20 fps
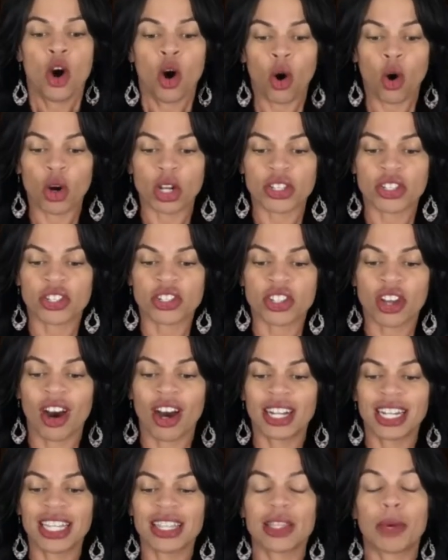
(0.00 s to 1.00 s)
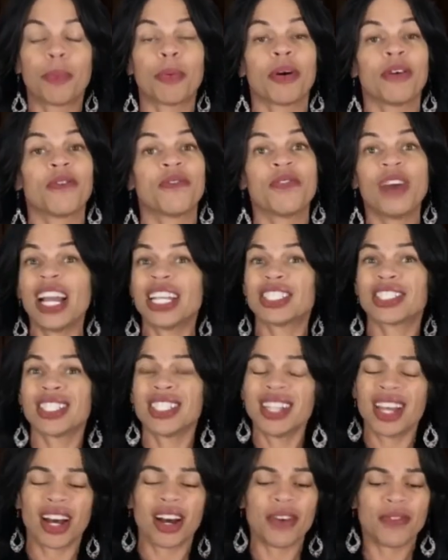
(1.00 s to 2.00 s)
or starting the
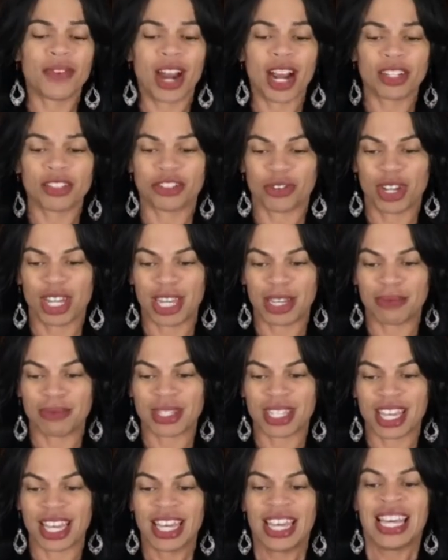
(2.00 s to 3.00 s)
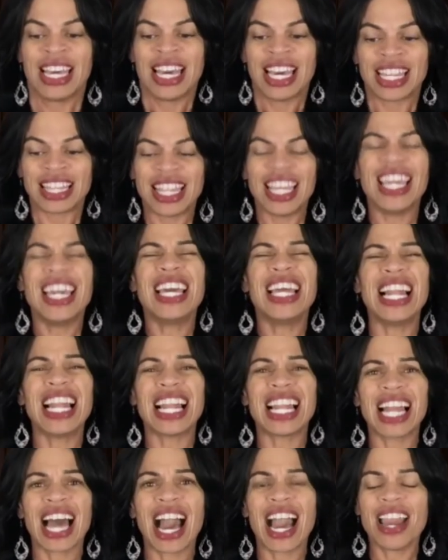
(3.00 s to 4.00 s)
profession of our dreams. Then
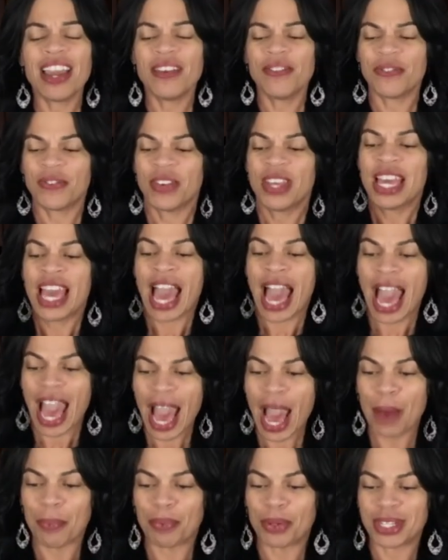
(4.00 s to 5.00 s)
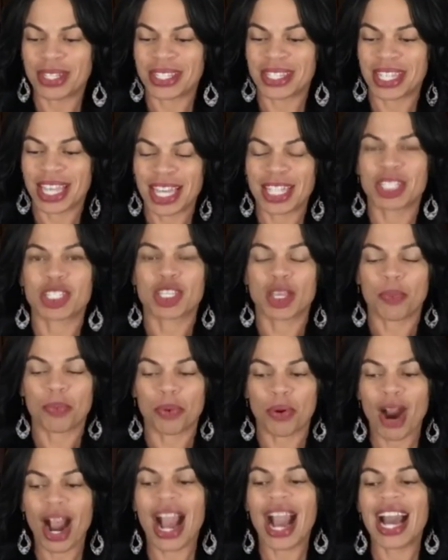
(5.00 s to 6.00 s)
life happens and
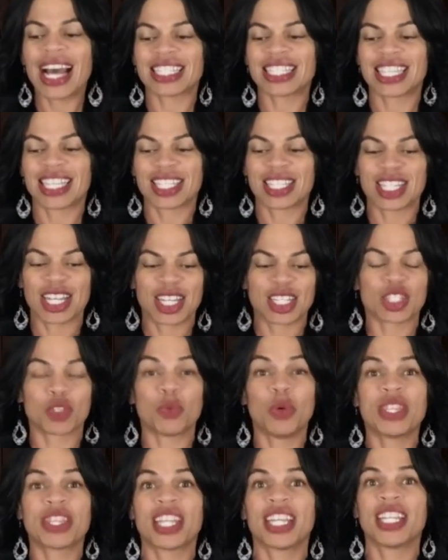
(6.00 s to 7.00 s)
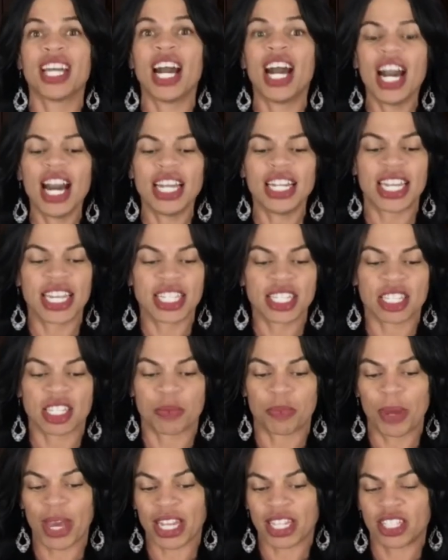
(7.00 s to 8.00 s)
surprises us with an
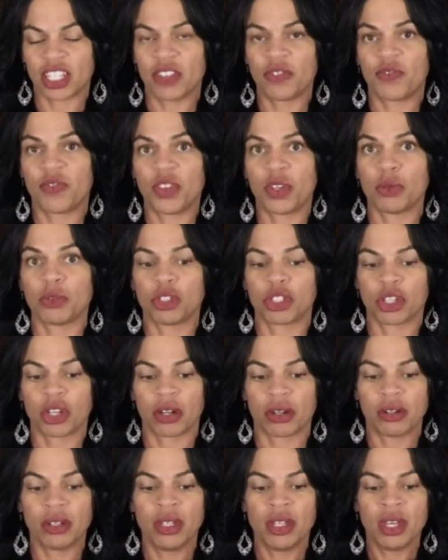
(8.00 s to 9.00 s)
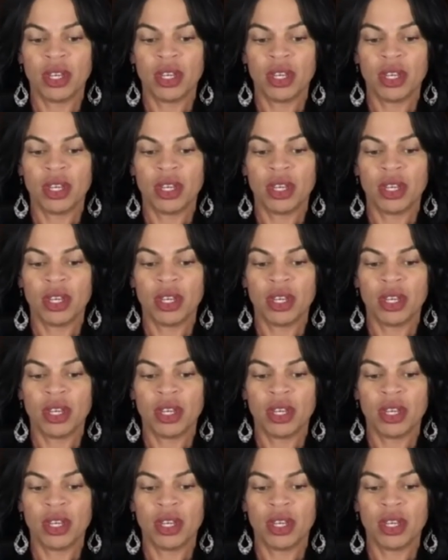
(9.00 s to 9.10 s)
unexpected future.